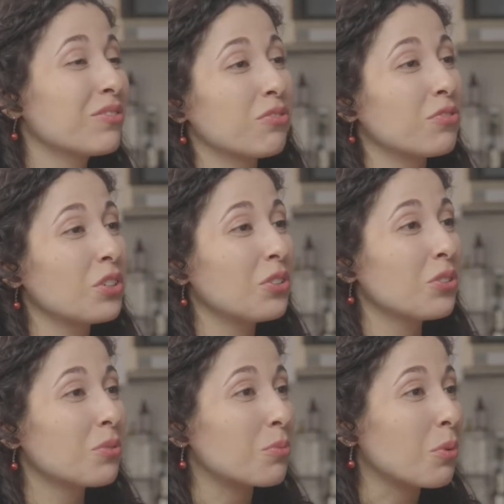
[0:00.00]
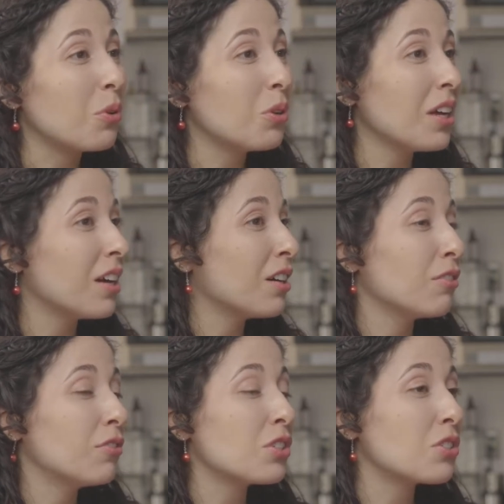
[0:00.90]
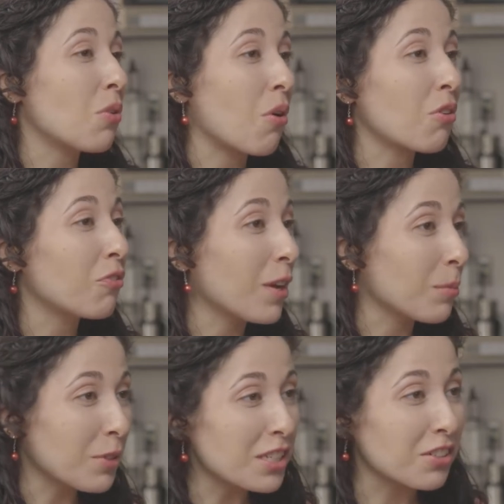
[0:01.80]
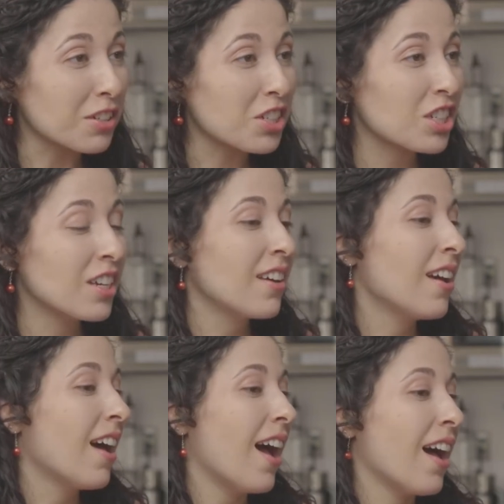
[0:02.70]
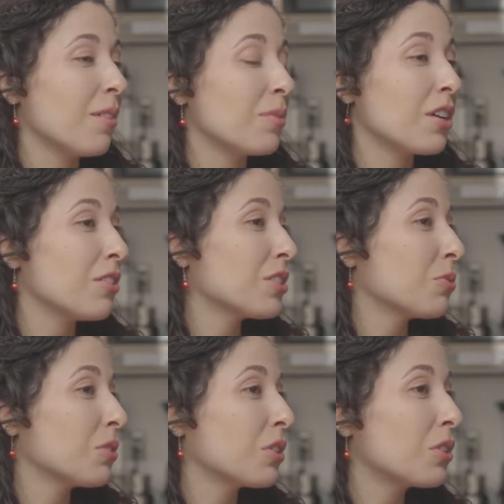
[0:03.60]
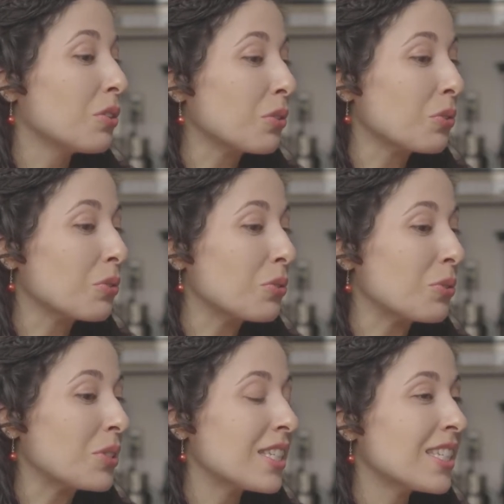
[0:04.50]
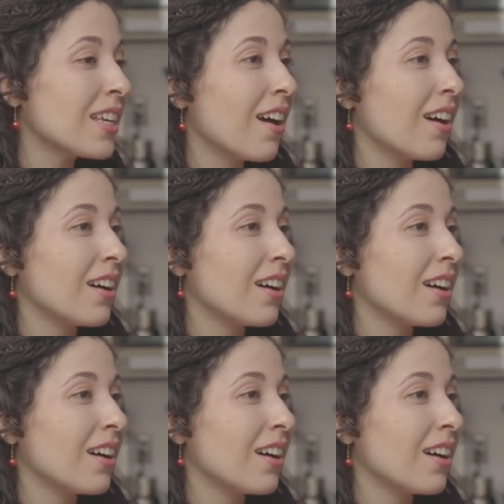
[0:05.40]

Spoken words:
to fulfill the role of historical family research. That also includes